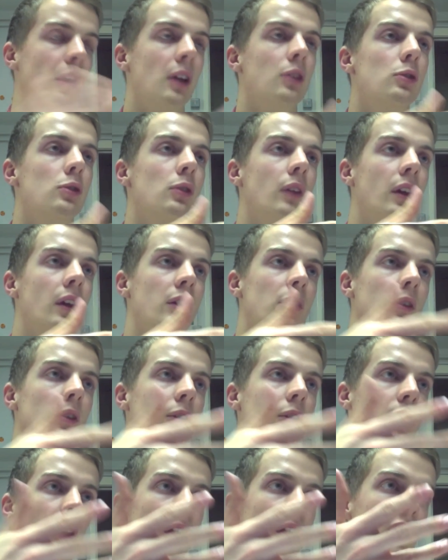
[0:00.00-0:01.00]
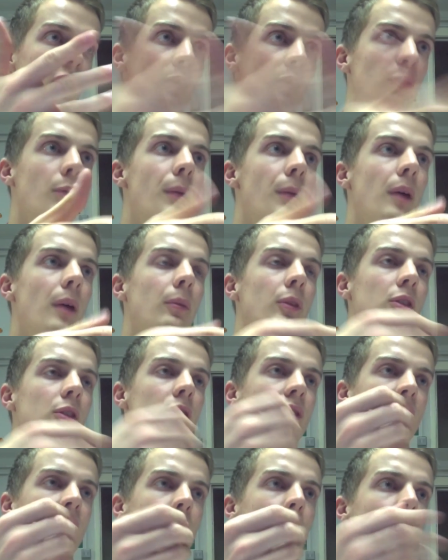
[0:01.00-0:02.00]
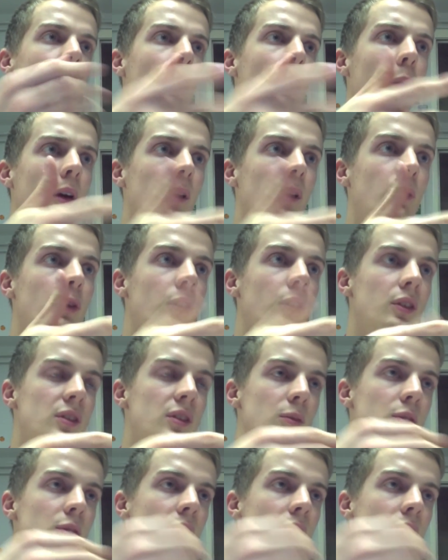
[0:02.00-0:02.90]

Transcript: sure that you remembered your Zimbabwean roots? And was